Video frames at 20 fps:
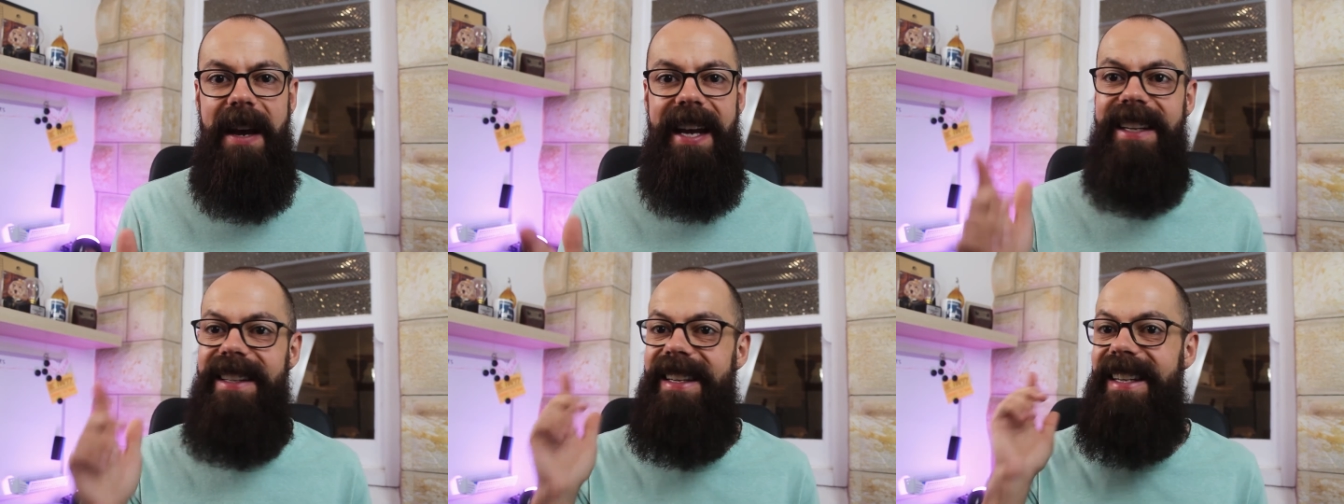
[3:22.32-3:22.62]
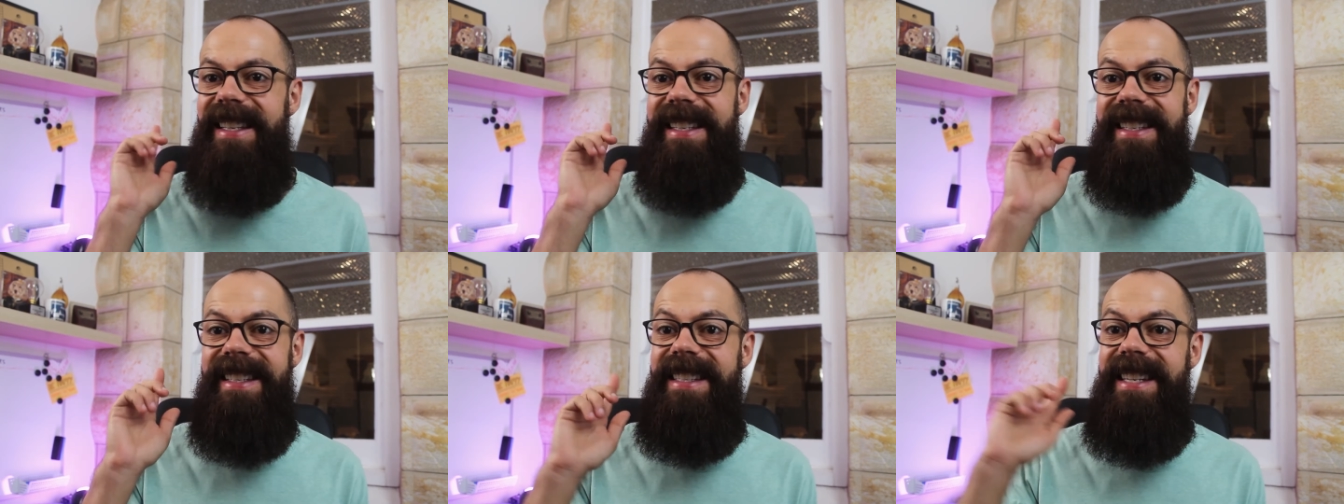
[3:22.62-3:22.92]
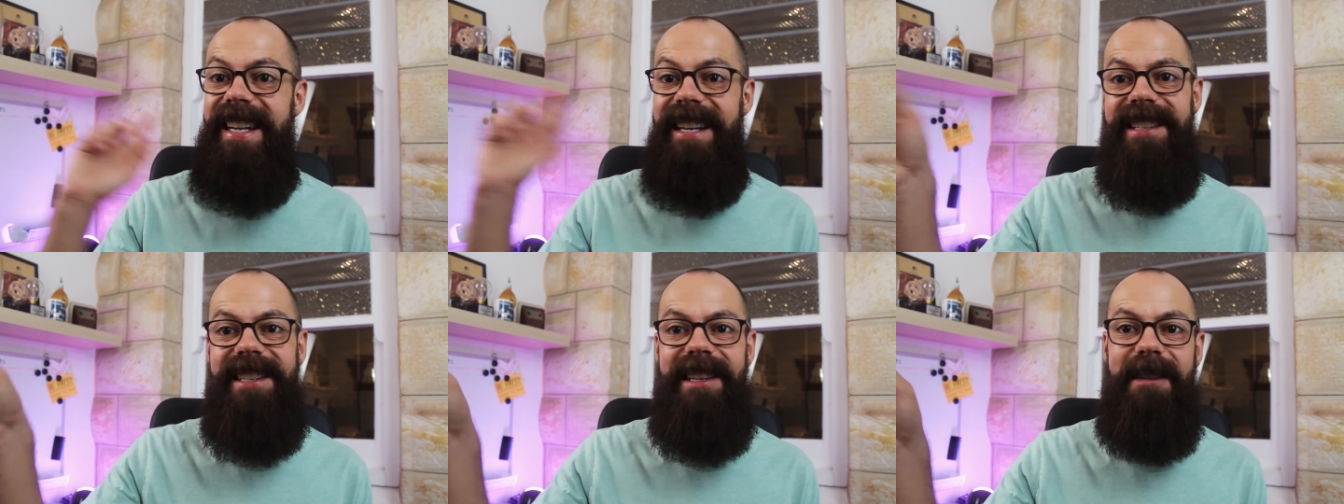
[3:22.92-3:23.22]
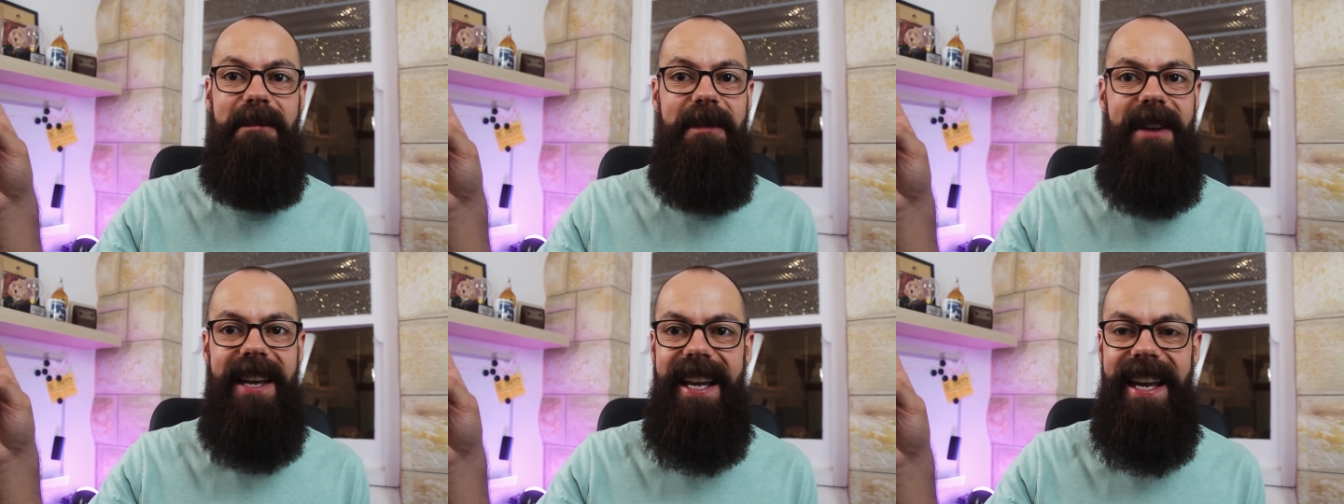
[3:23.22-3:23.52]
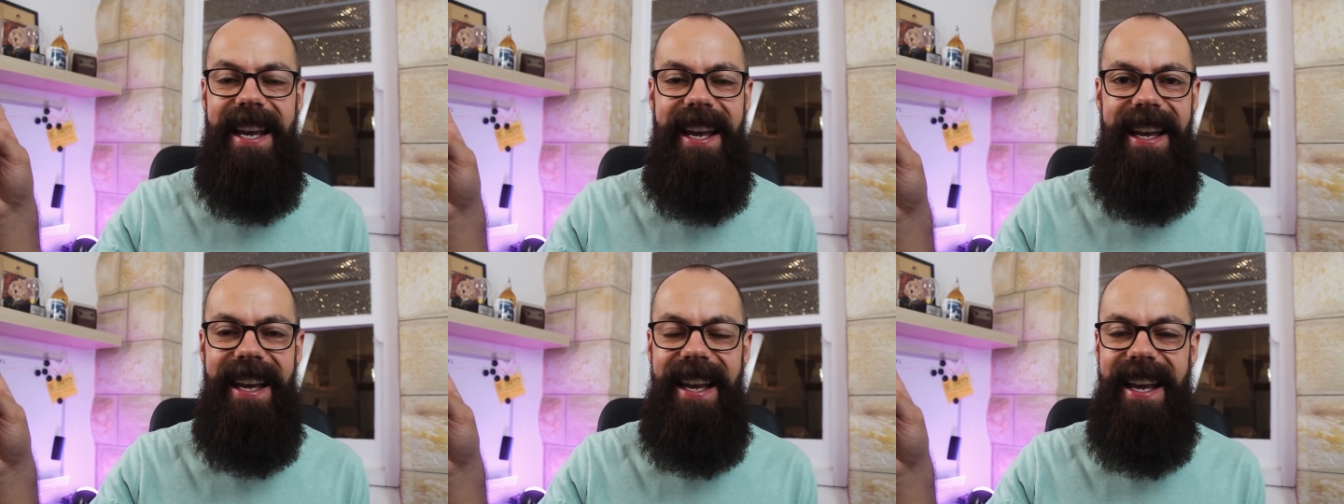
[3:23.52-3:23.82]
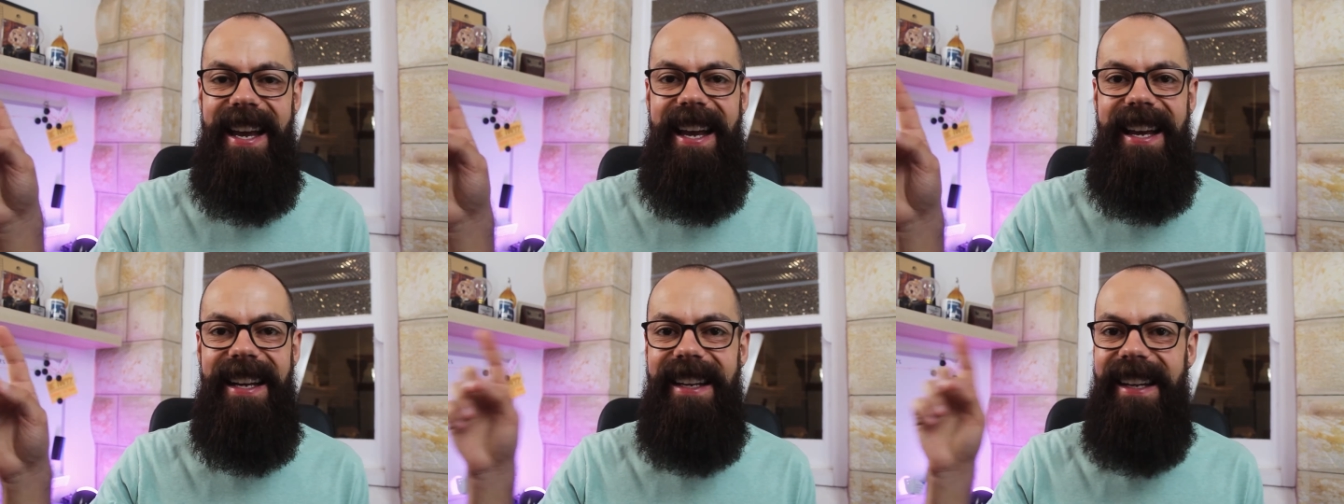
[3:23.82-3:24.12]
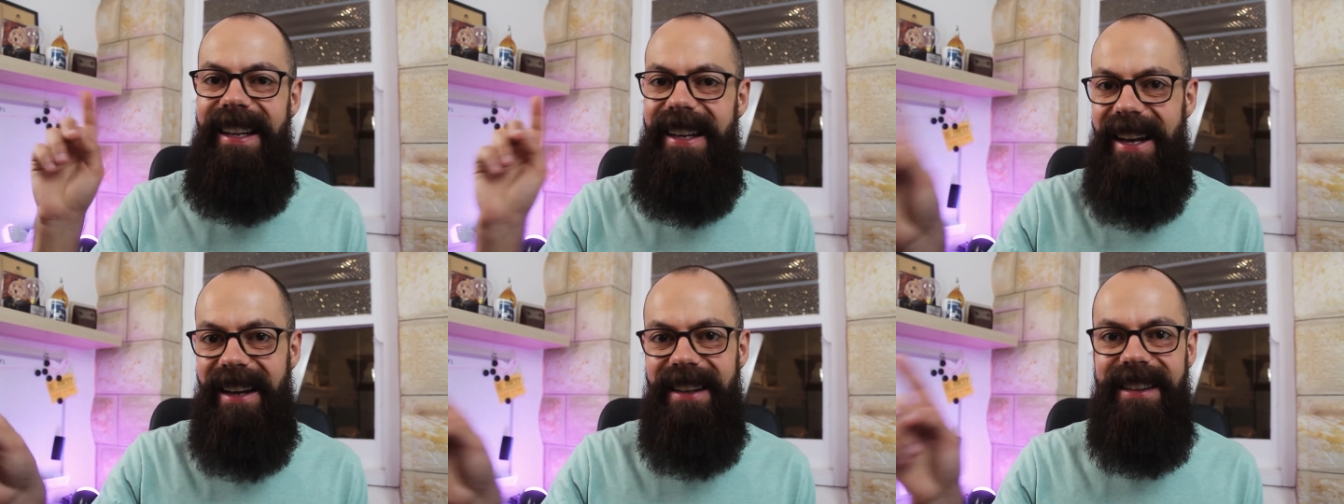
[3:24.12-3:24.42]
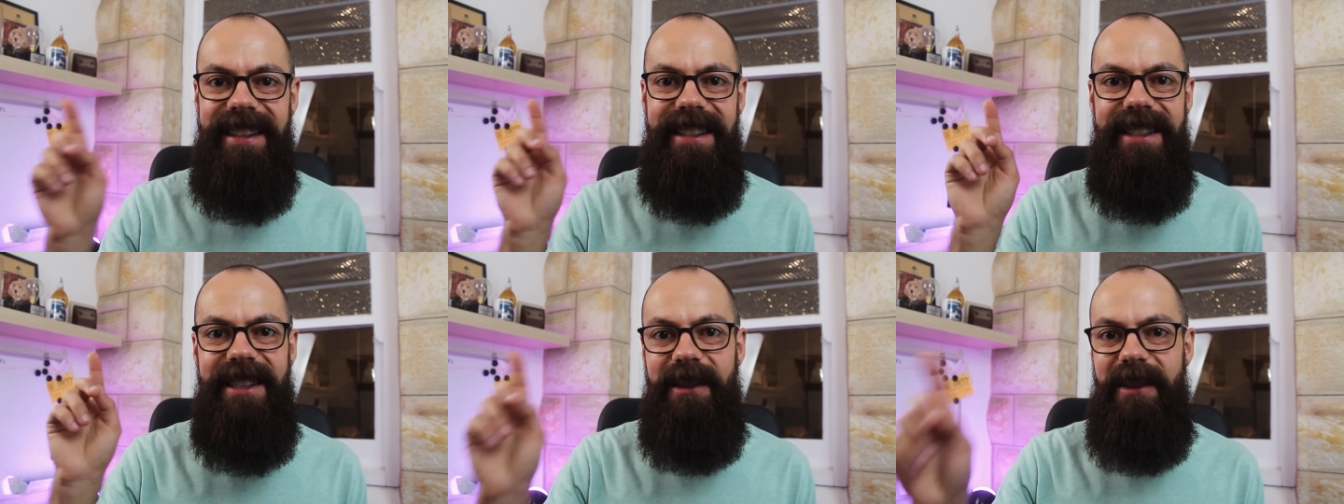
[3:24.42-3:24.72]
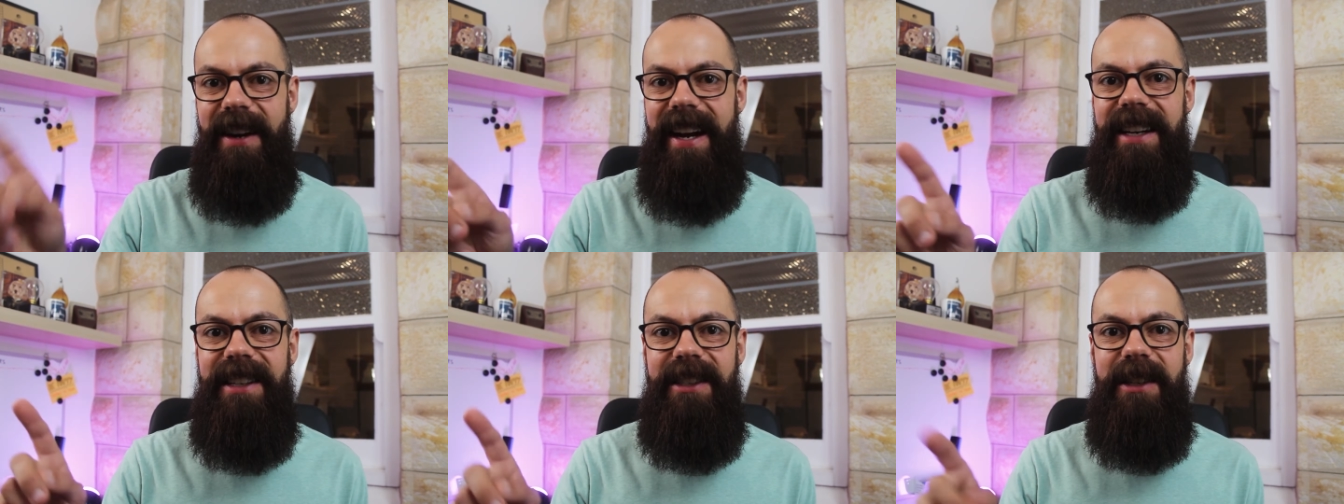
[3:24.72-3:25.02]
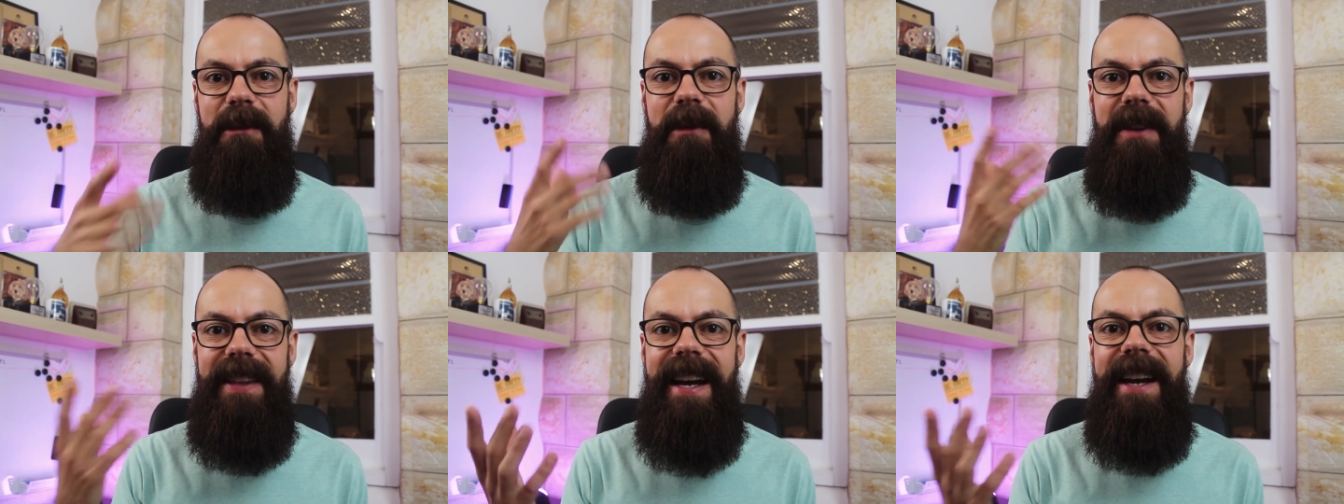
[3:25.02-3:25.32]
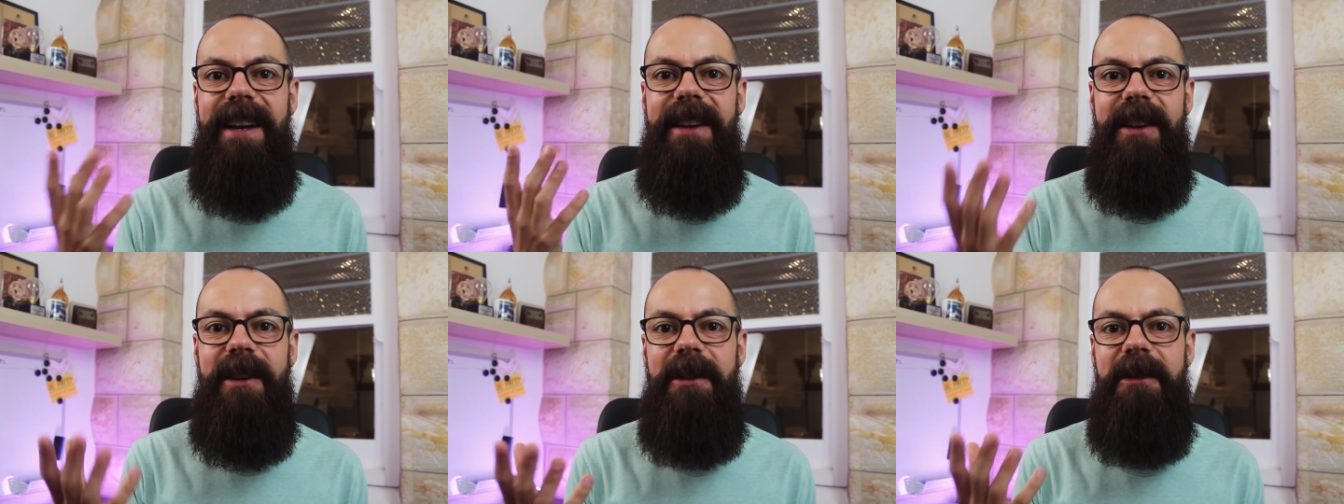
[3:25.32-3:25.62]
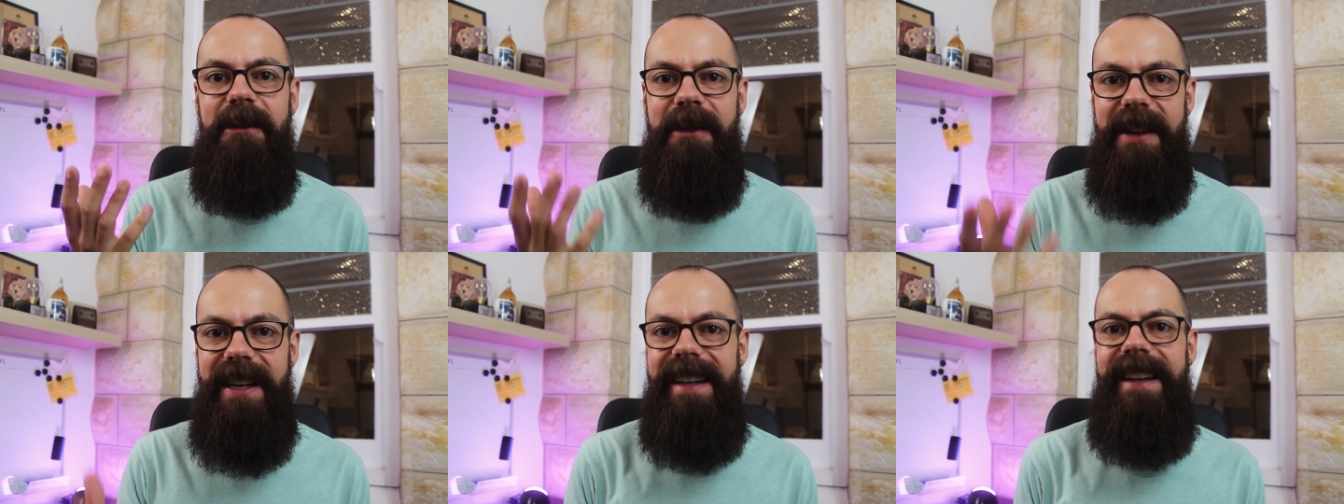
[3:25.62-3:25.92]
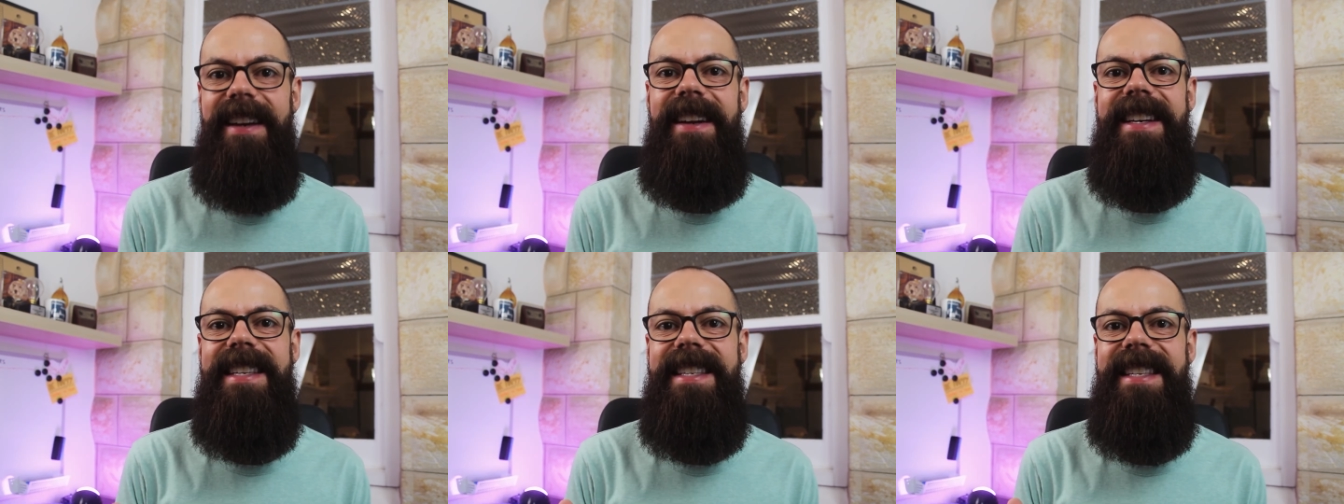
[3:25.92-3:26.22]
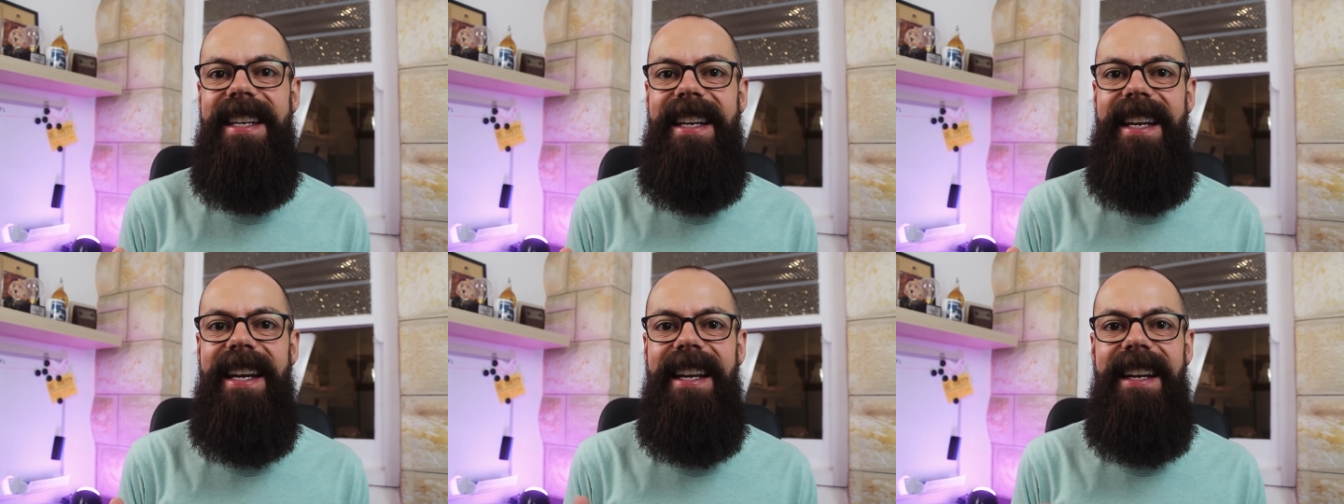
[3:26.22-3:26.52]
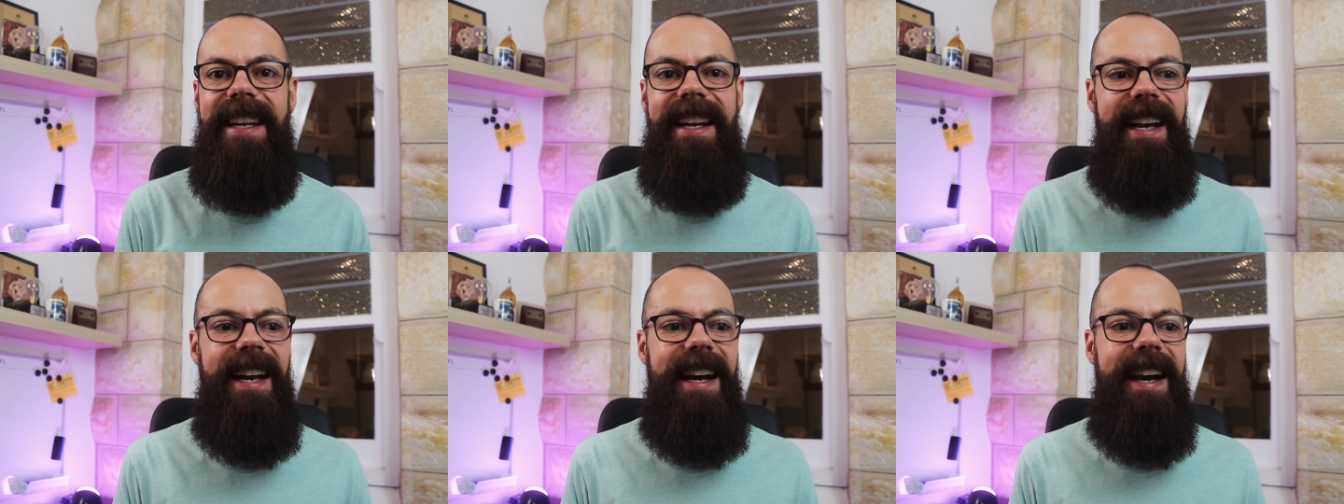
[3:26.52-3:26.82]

may just disappear in another direction without you realizing it.